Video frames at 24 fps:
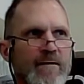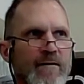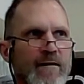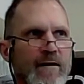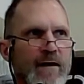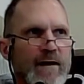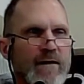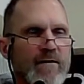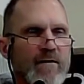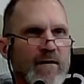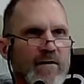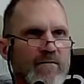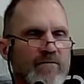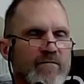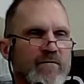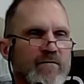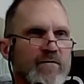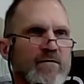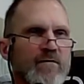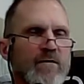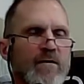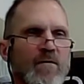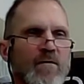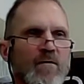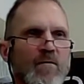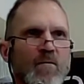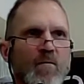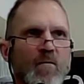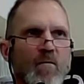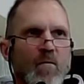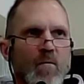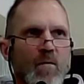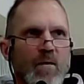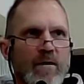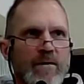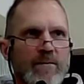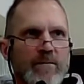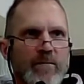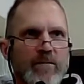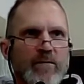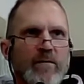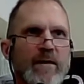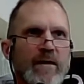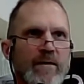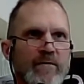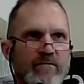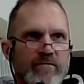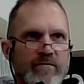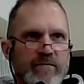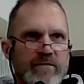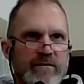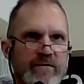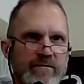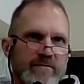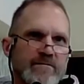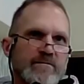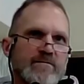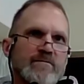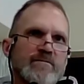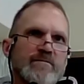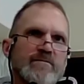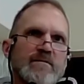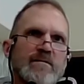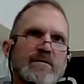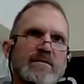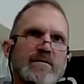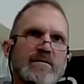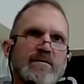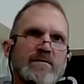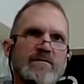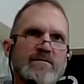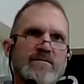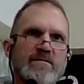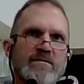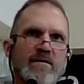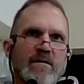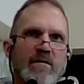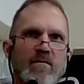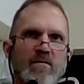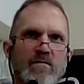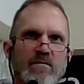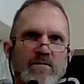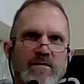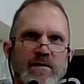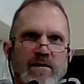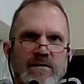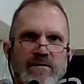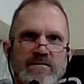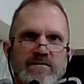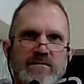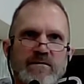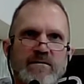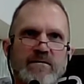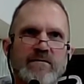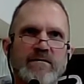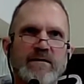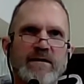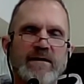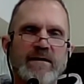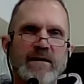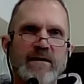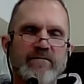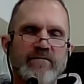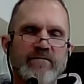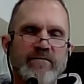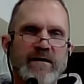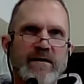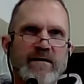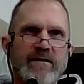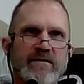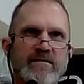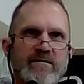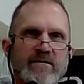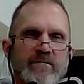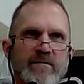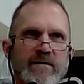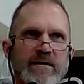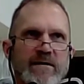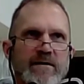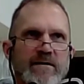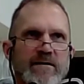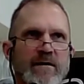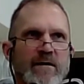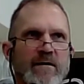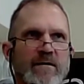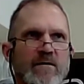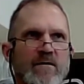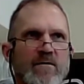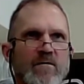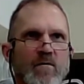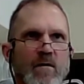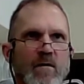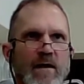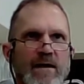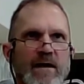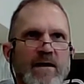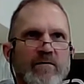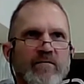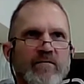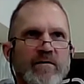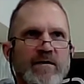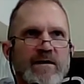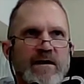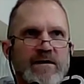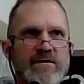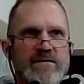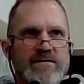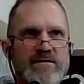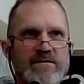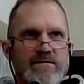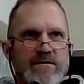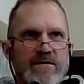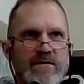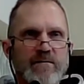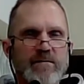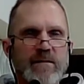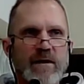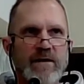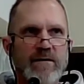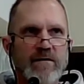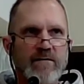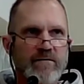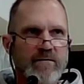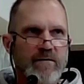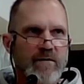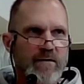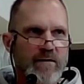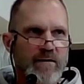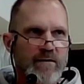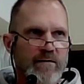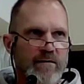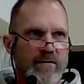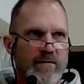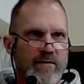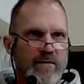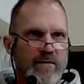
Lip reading: I offer one prayer for you to hold on to, and I've found it to be quite efficacious in my own heart.